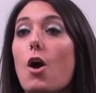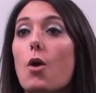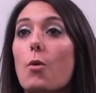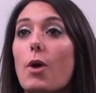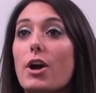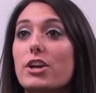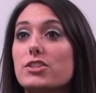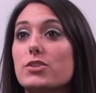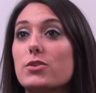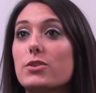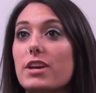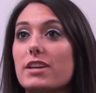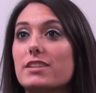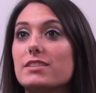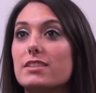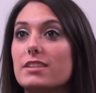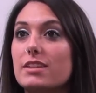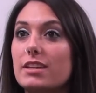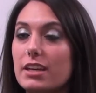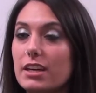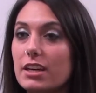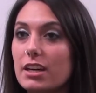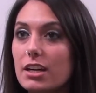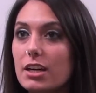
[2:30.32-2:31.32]
Well, I showcase it
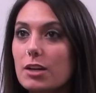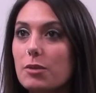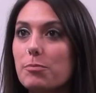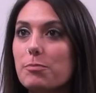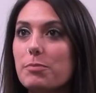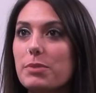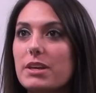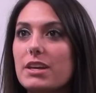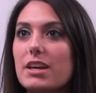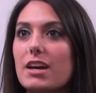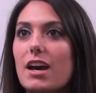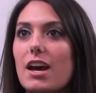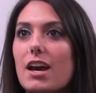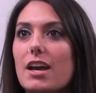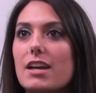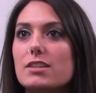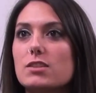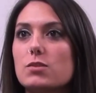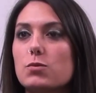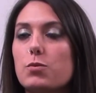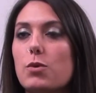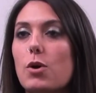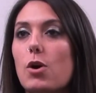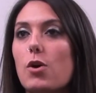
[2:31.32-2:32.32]
here
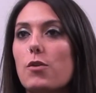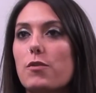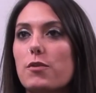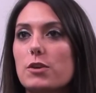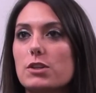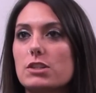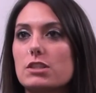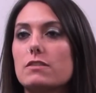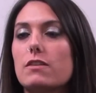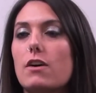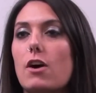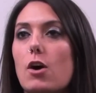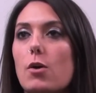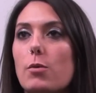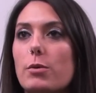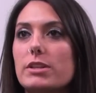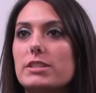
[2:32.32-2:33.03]
because, well, first of all,